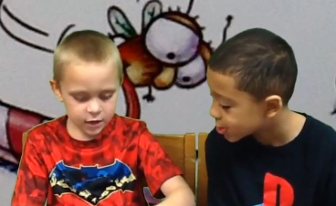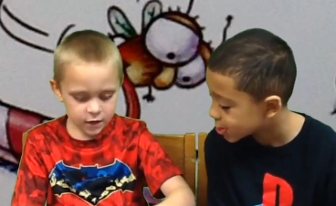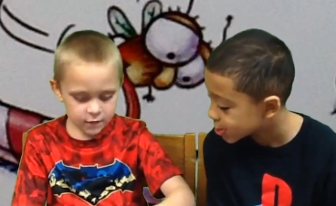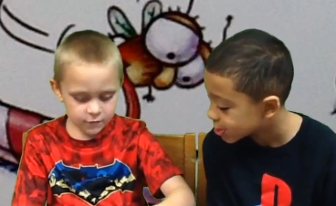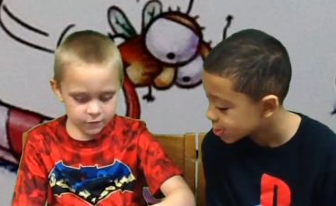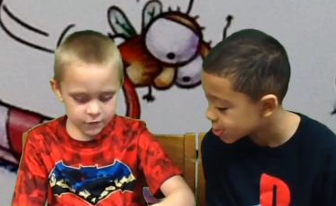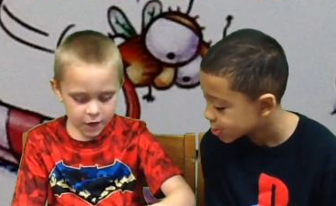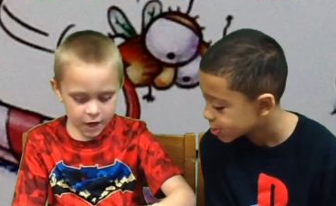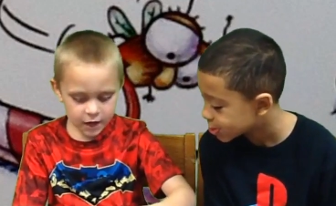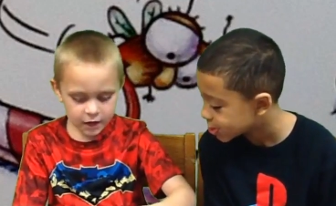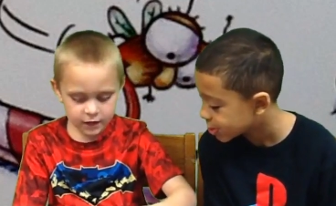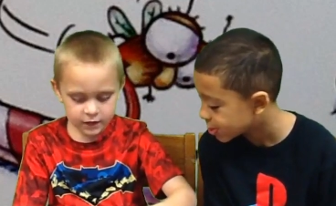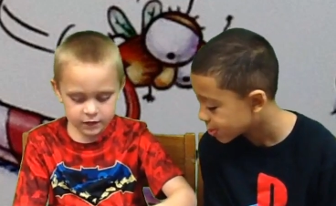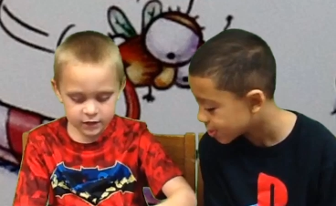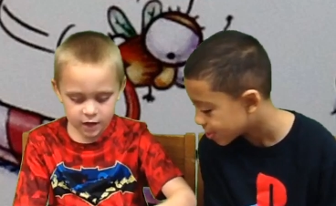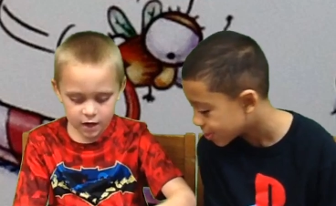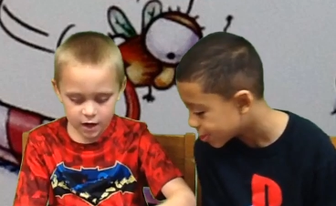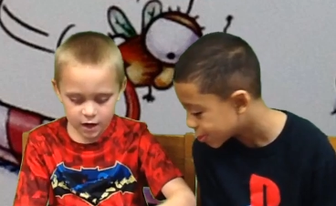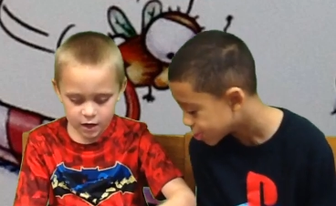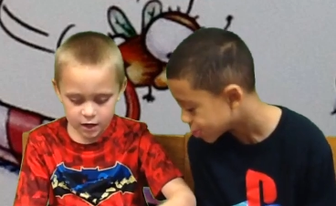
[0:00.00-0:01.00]
Speaker 1: Fly
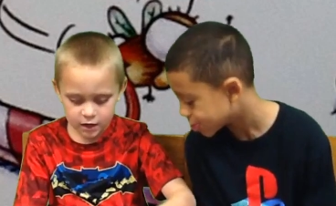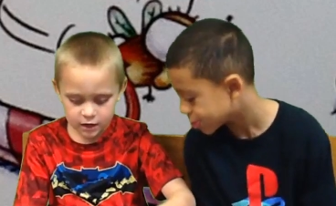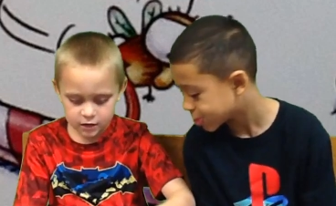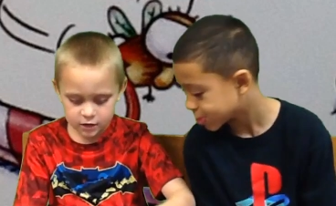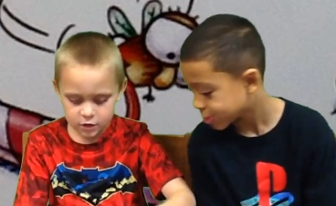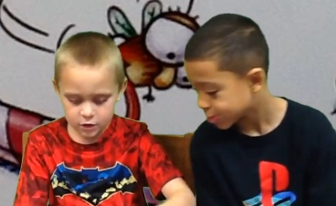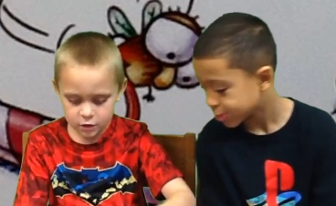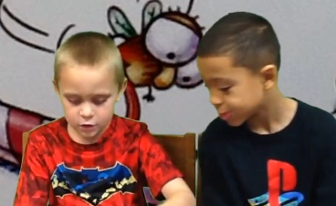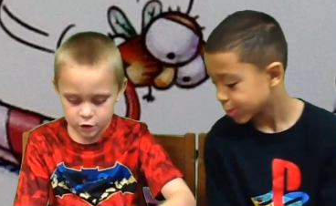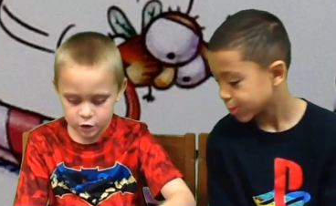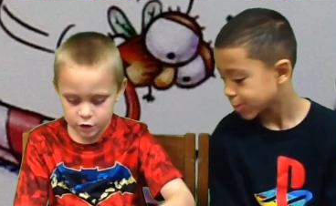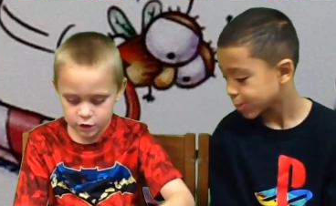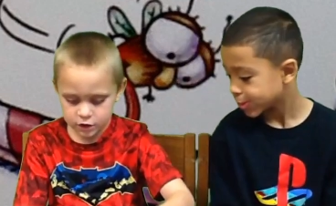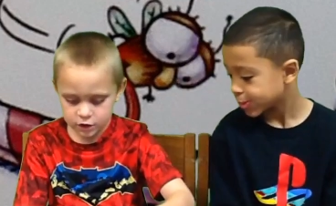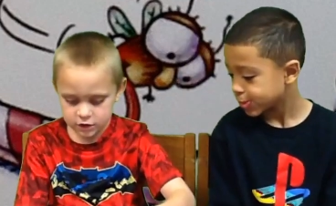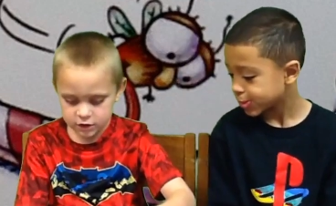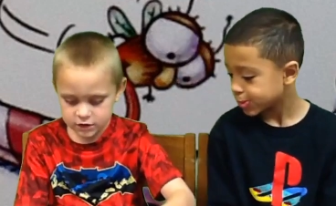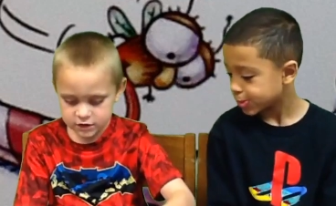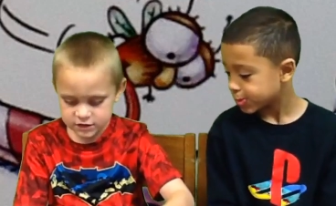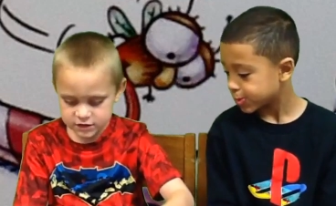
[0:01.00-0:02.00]
Guy could
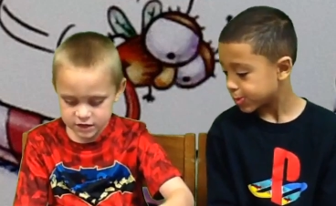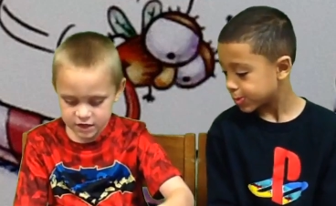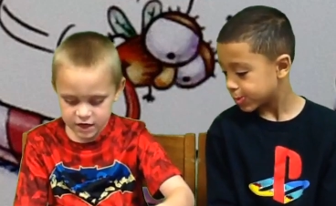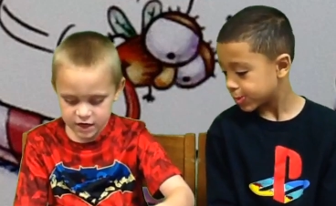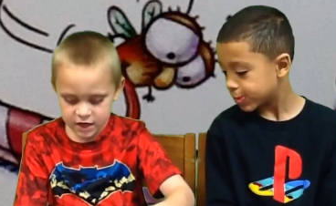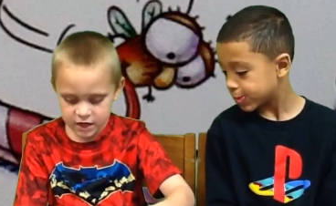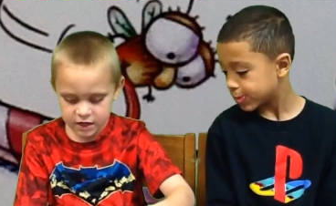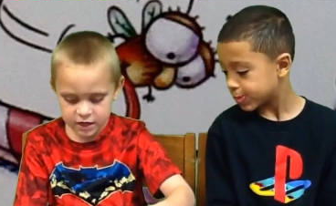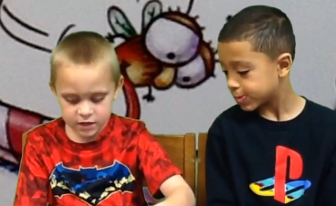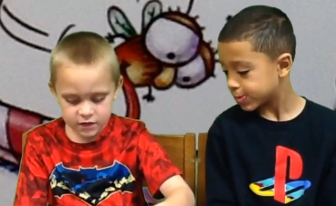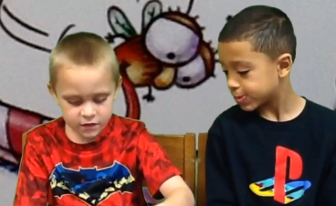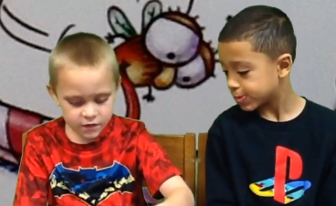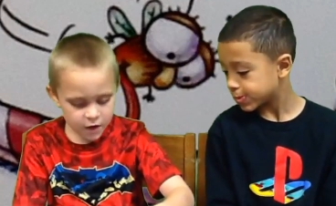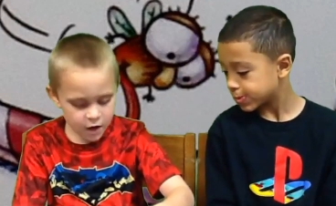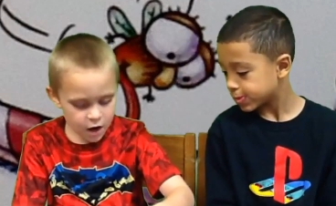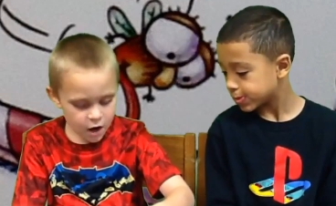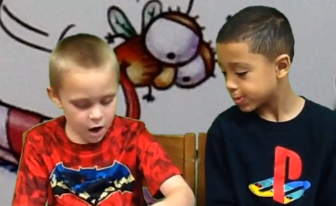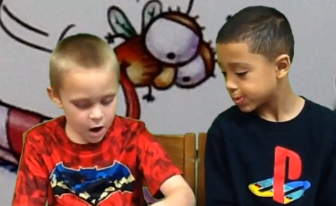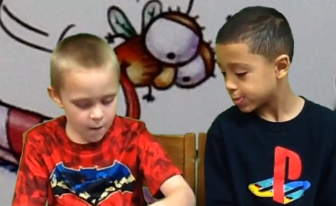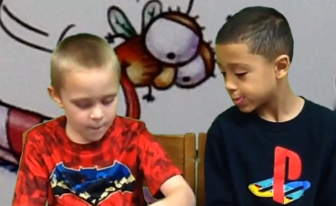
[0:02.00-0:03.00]
say
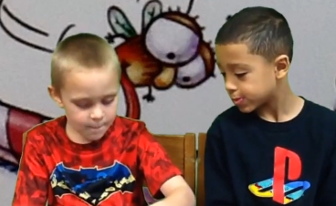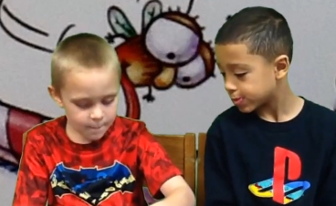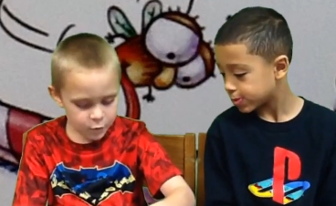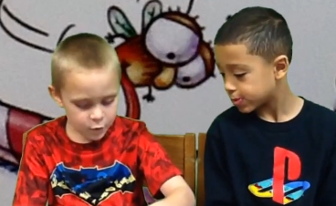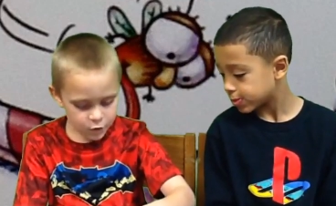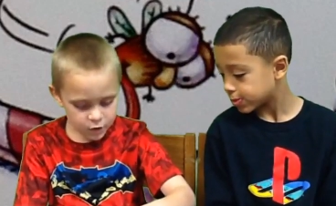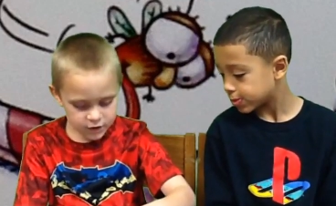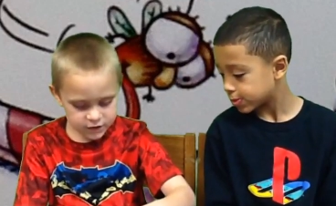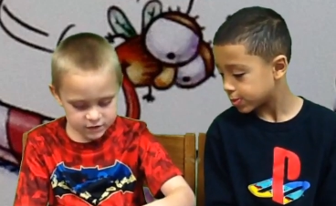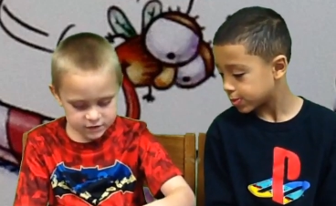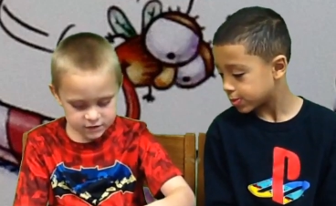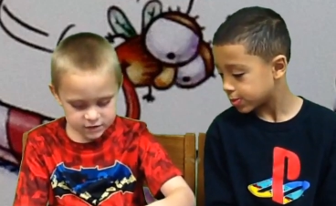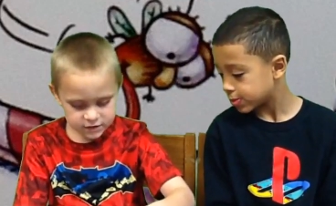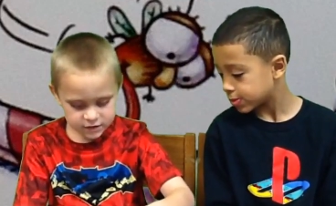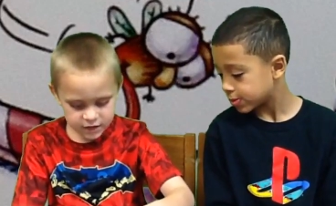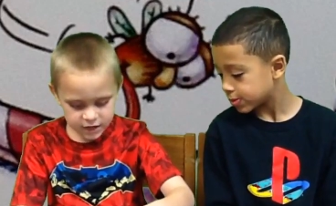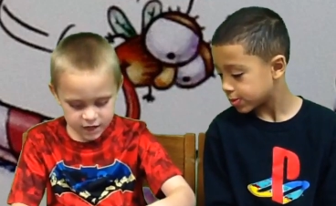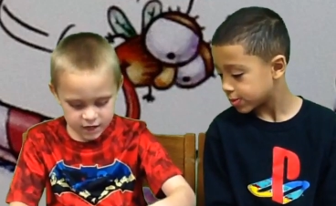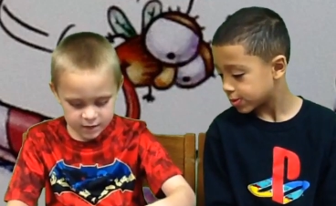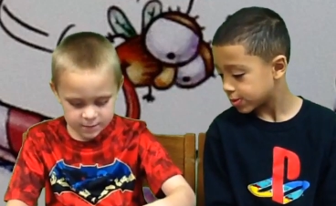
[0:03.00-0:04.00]
the boy's
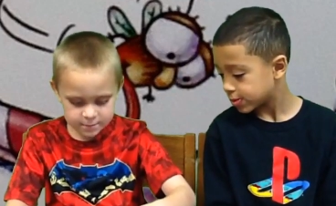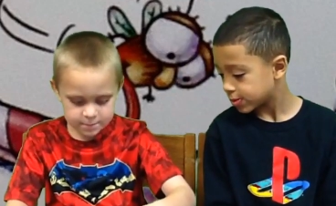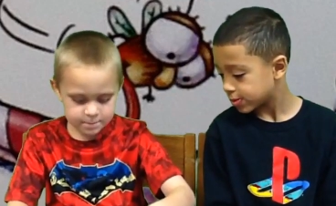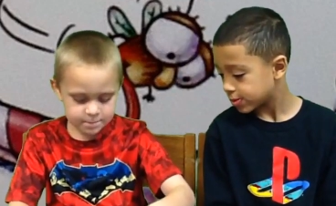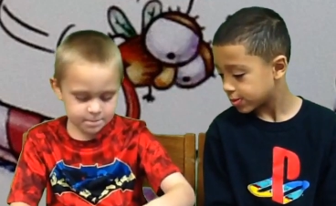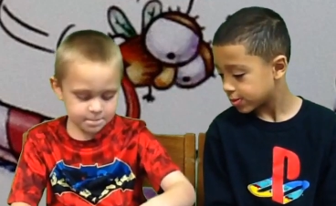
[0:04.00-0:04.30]
name.